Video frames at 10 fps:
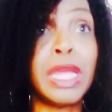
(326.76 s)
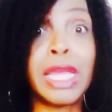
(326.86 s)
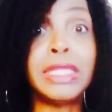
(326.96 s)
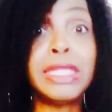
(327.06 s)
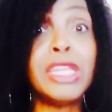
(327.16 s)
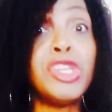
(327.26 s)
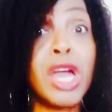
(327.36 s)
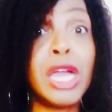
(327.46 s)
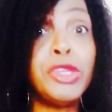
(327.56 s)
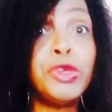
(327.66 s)
like I said,
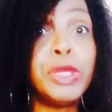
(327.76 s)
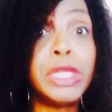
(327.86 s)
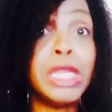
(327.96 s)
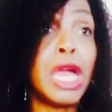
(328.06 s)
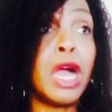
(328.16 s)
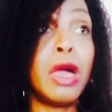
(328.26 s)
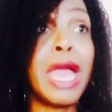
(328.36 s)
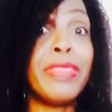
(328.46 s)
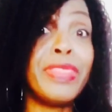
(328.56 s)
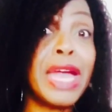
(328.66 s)
non-union
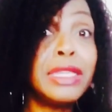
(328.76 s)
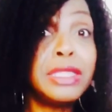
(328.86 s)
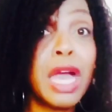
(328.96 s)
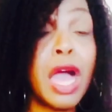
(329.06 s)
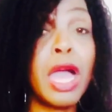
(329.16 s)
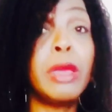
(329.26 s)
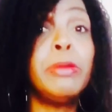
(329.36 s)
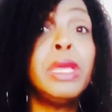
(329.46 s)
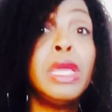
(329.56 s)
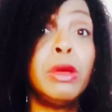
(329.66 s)
at that
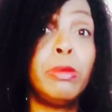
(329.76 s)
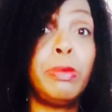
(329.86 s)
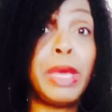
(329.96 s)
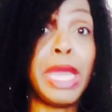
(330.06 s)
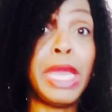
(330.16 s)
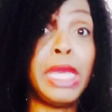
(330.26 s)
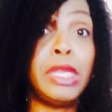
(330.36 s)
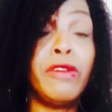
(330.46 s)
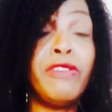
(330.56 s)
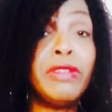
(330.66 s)
time
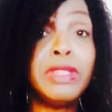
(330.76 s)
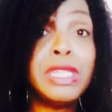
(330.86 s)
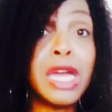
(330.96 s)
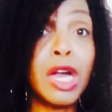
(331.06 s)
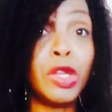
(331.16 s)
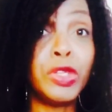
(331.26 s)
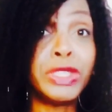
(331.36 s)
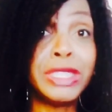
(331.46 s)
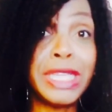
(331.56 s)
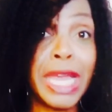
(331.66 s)
paid
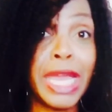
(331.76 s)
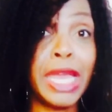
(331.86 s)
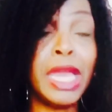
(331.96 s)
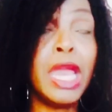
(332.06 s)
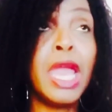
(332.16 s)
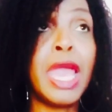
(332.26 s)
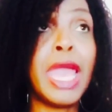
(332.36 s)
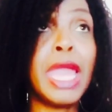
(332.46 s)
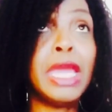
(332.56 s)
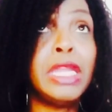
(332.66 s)
$50 a day.
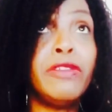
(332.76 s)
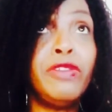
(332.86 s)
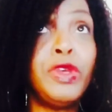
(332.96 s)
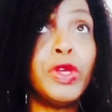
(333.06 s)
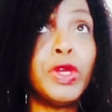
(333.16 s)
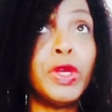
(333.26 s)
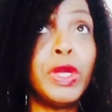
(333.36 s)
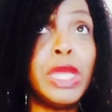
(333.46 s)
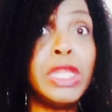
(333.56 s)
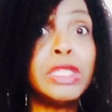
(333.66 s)
And if
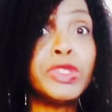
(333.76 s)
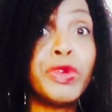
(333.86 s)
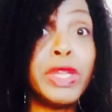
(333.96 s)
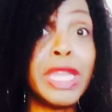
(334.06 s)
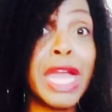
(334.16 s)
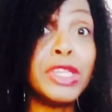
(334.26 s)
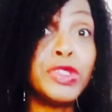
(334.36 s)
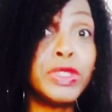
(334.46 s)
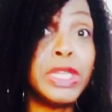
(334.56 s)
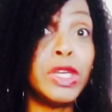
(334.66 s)
you're in the Screen
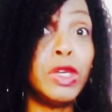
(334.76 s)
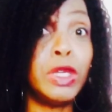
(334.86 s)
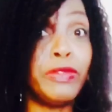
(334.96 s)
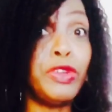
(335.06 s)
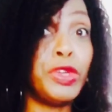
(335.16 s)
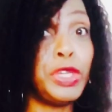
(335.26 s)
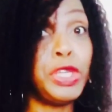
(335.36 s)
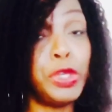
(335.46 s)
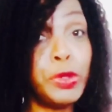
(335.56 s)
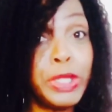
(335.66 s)
Actors Guild, if you're in the
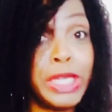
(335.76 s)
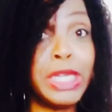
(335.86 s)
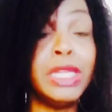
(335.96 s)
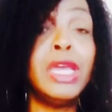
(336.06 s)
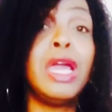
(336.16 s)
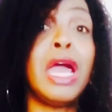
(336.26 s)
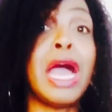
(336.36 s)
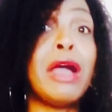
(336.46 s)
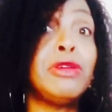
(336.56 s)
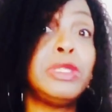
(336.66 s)
union,
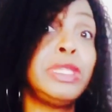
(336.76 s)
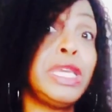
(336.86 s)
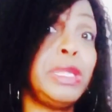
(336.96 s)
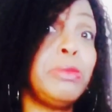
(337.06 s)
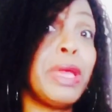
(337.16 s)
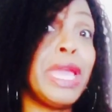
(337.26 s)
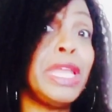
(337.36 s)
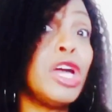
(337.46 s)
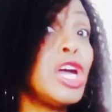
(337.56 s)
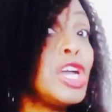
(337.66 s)
I was getting
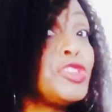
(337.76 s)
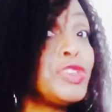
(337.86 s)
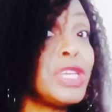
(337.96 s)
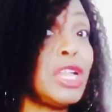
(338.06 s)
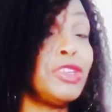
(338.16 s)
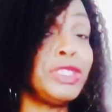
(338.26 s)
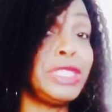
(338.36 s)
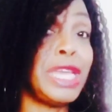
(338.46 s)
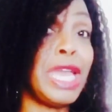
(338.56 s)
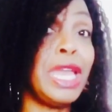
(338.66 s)
paid $100 a
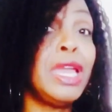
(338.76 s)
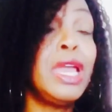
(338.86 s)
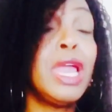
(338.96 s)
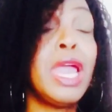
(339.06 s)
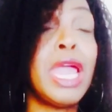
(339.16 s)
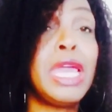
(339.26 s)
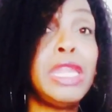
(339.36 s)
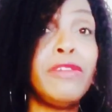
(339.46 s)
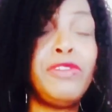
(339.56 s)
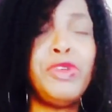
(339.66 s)
day. And
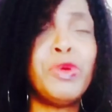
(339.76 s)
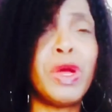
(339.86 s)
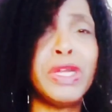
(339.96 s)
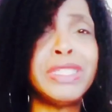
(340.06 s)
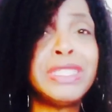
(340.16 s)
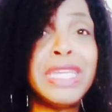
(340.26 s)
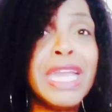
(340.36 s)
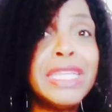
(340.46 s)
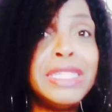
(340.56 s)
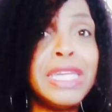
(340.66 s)
if you are a
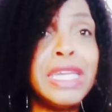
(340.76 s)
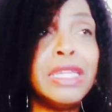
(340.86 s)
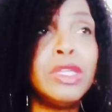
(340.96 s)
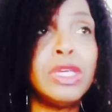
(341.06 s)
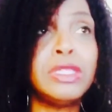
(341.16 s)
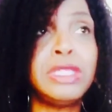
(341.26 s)
stand-in,